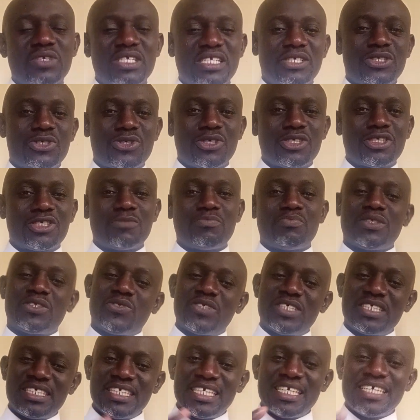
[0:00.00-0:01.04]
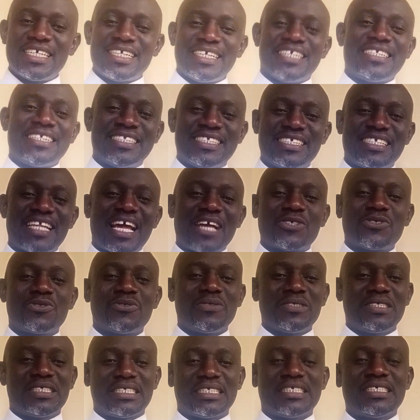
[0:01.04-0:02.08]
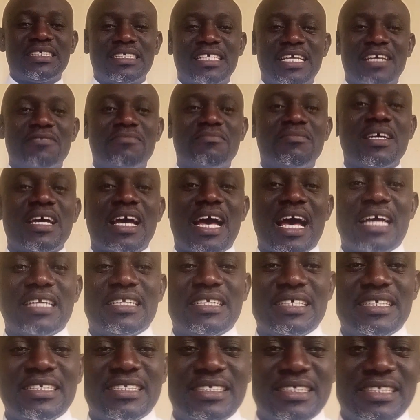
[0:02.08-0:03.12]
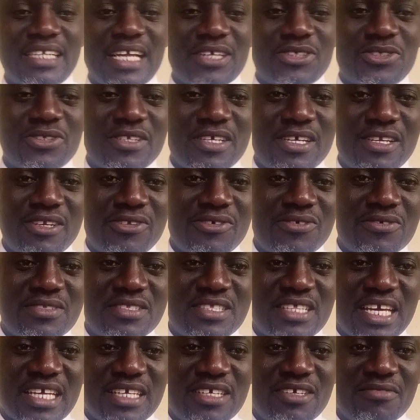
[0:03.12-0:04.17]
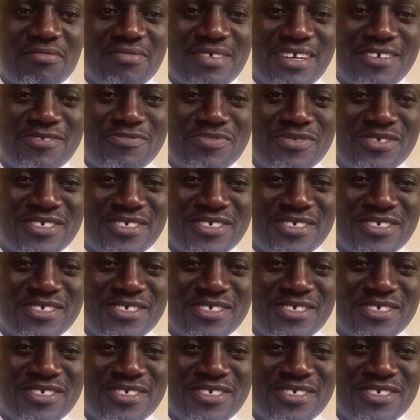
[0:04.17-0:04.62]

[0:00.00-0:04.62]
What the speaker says: relationship between international system and international law. Thank you very